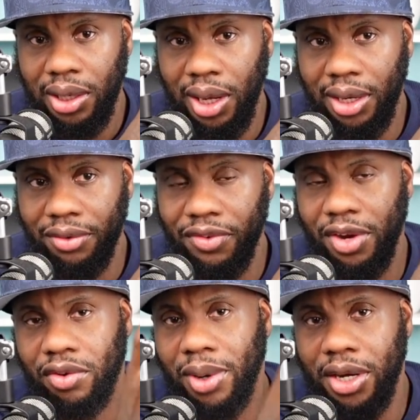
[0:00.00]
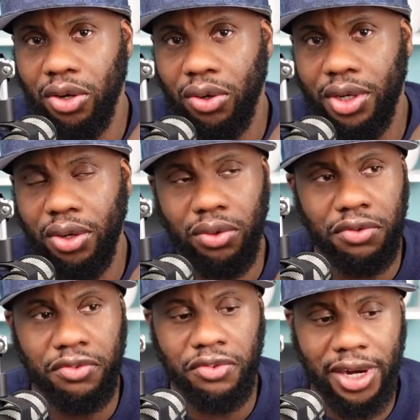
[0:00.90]
And for everybody out there who
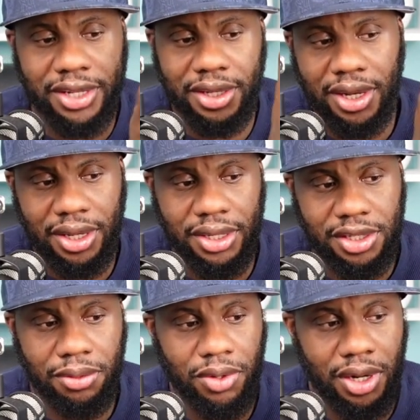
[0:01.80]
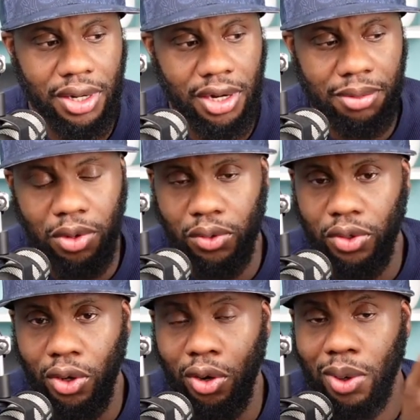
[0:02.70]
fighting against them one another about
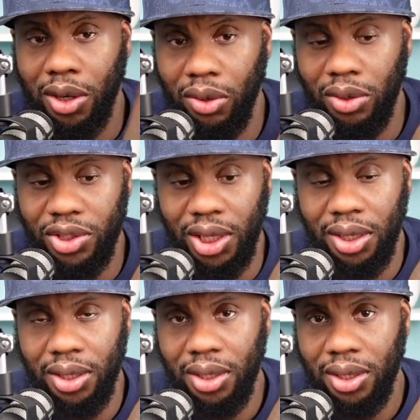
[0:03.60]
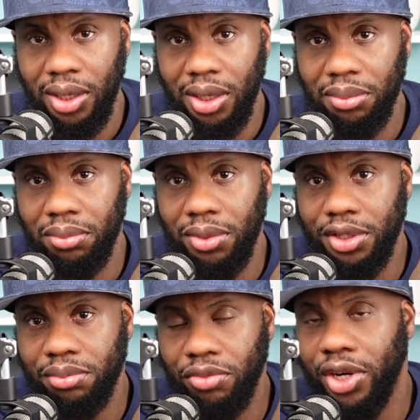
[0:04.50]
our culture,
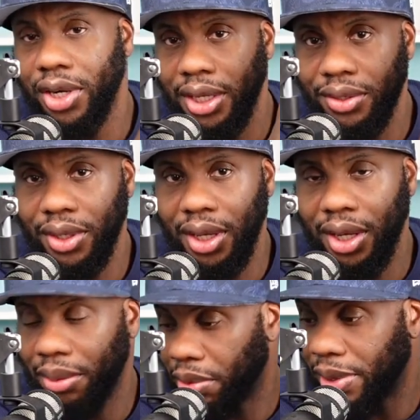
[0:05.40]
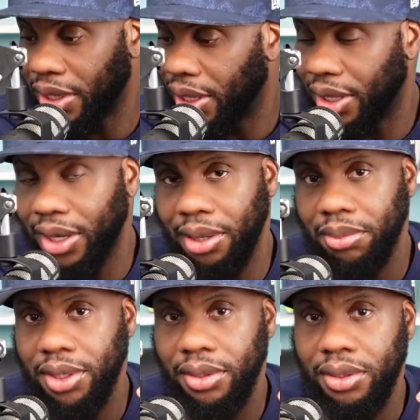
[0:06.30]
let's bring that together and be better than that,
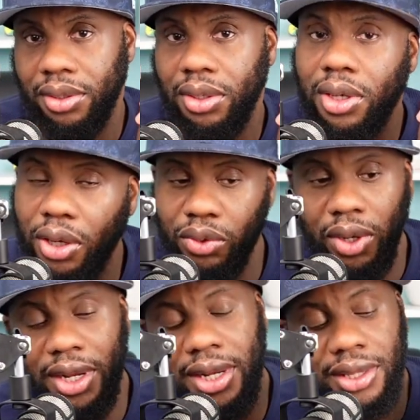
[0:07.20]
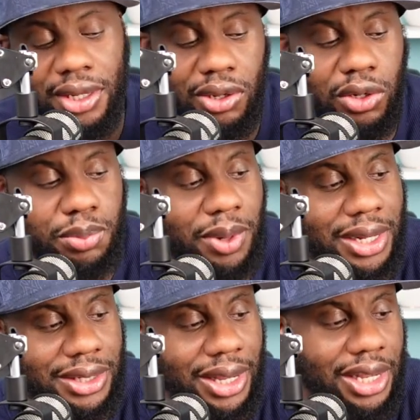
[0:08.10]
man. I don't know. Anything Goes
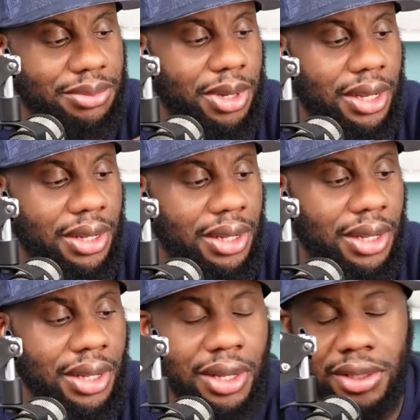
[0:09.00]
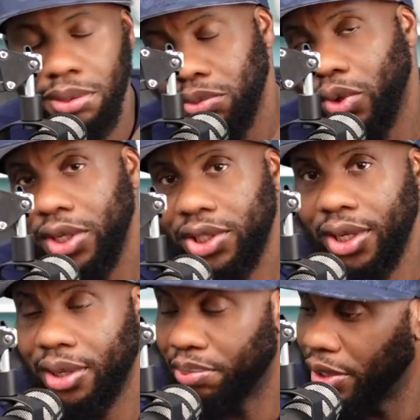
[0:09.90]
podcast, man. It's your boy,
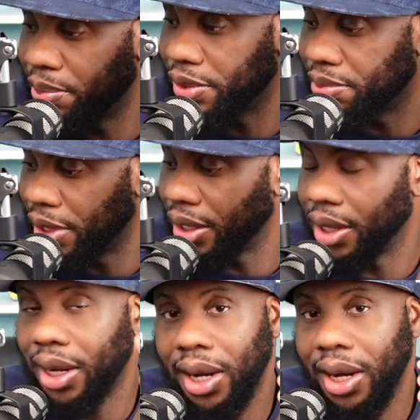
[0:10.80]
Sean Peoples, man.